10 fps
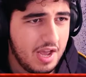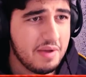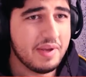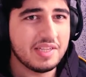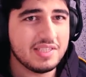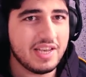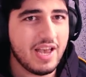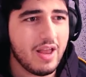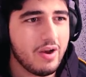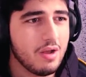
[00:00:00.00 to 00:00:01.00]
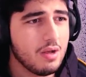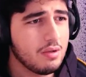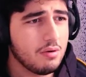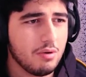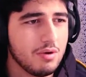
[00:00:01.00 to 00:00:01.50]
I'm scared?
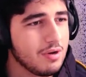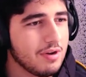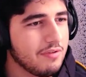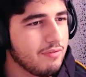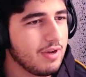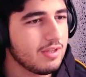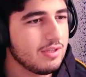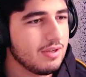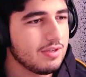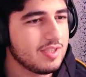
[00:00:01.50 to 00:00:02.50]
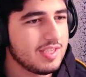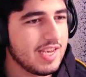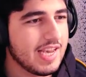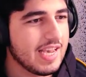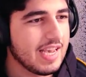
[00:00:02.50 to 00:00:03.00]
No, what do you
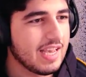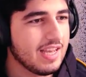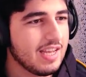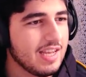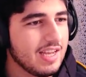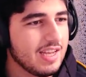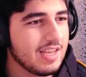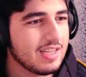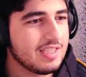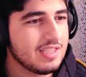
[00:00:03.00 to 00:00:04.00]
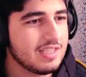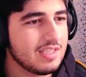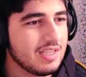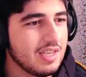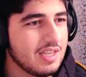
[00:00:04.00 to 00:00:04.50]
say? It
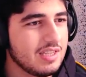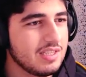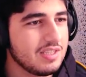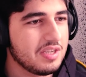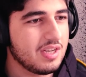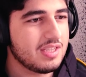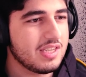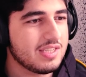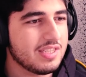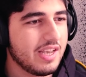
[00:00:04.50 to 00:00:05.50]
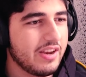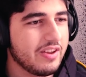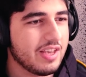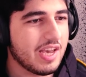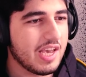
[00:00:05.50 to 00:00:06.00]
is not a
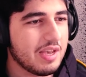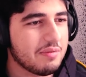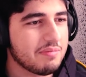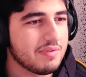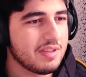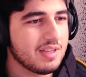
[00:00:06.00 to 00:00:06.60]
scary game.